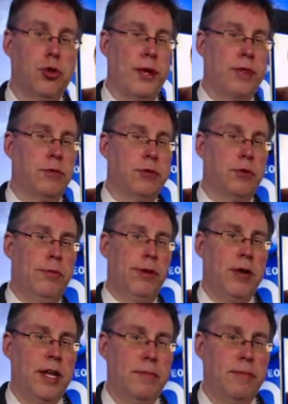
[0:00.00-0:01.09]
Tweet them to me
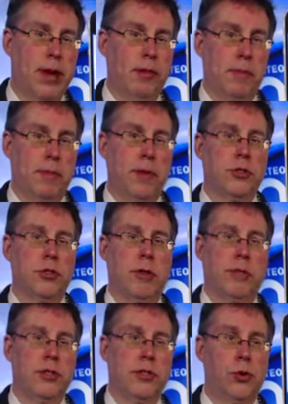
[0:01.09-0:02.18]
or email them or post them
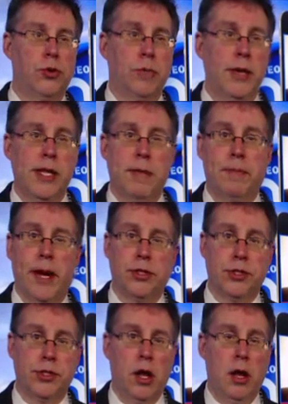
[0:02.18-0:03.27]
on my social media
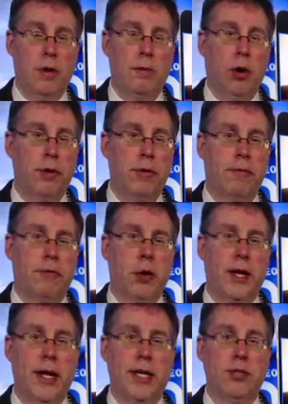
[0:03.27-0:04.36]
pages. More on your
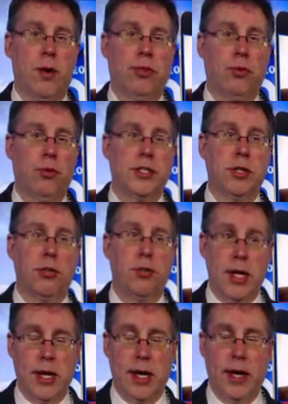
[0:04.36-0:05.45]
forecast throughout the rest of the
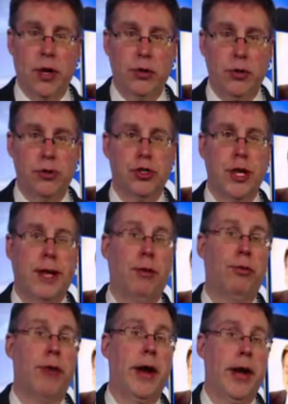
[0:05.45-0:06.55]
weekend on News Channel
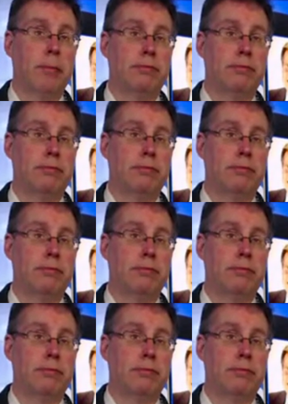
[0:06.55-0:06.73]
3.